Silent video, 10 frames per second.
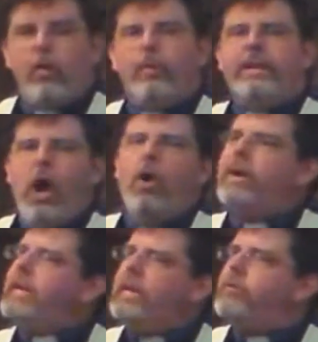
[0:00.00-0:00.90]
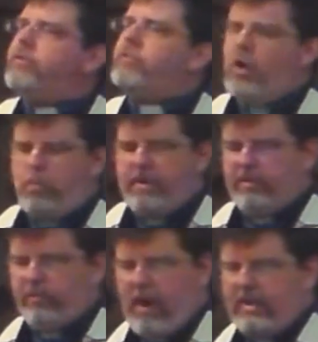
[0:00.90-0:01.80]
We know and hear the
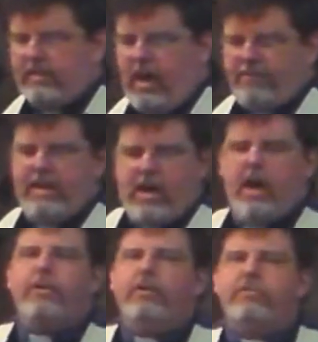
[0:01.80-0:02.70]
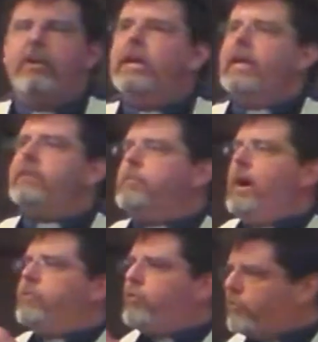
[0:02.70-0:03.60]
sermons, right? Loving others is
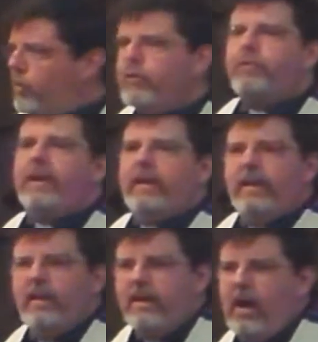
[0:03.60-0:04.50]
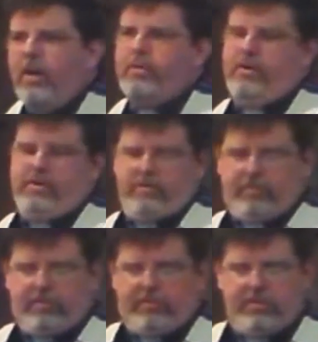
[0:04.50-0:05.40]
about serving
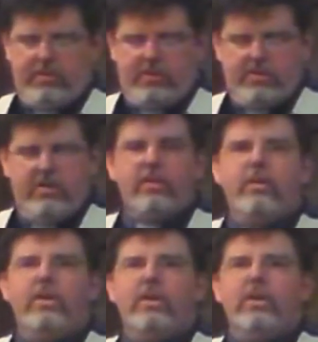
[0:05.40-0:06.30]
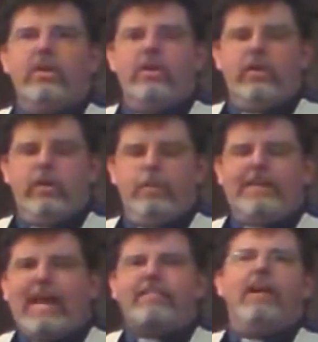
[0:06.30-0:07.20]
others.
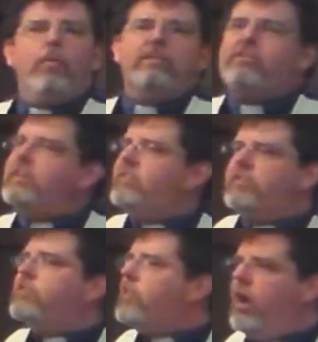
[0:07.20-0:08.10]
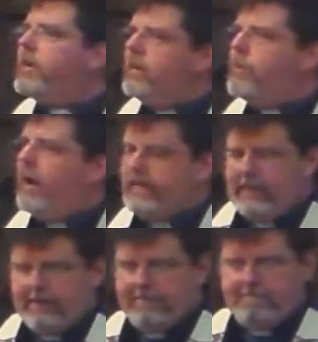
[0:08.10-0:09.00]
But that's not what Jesus is talking about
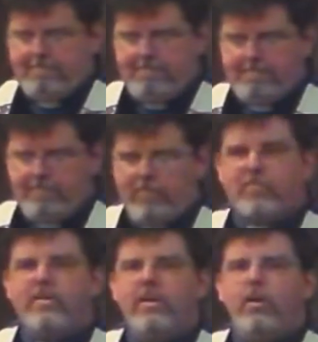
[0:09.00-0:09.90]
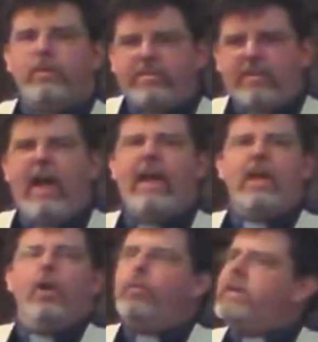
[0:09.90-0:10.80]
here. We
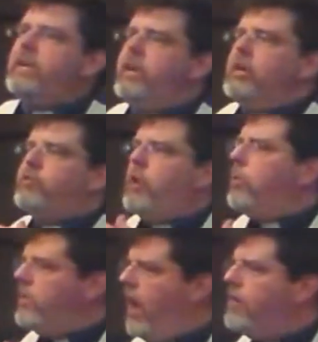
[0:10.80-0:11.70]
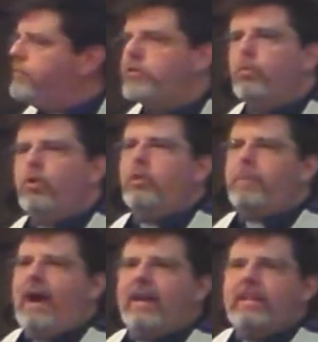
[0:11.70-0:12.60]
say we can show love to the world
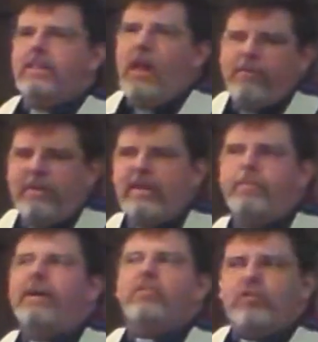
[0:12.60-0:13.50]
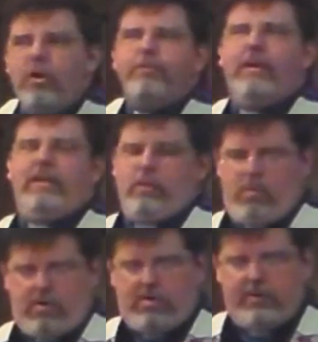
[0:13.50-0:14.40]
by serving
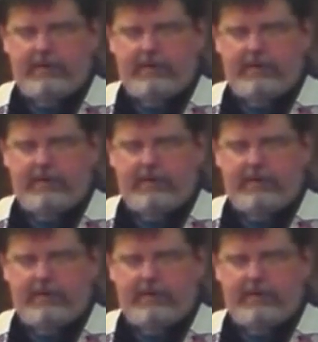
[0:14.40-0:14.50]
the world.